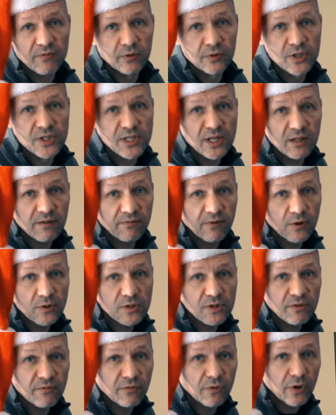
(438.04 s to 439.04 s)
for the cell
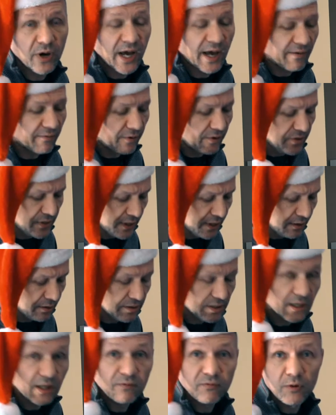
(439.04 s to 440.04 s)
phones, so for every single
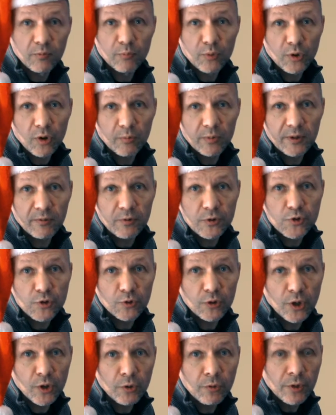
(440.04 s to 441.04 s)
cell phone probably, which
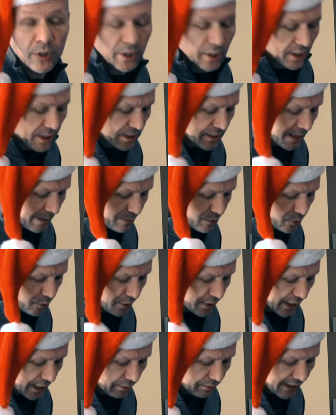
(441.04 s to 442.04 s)
you know,
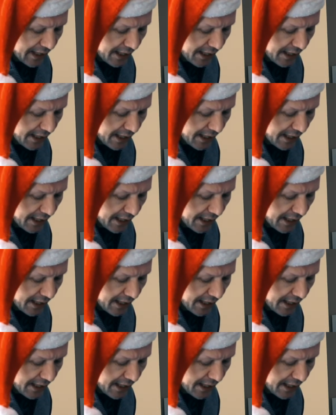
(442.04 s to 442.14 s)
Samsung and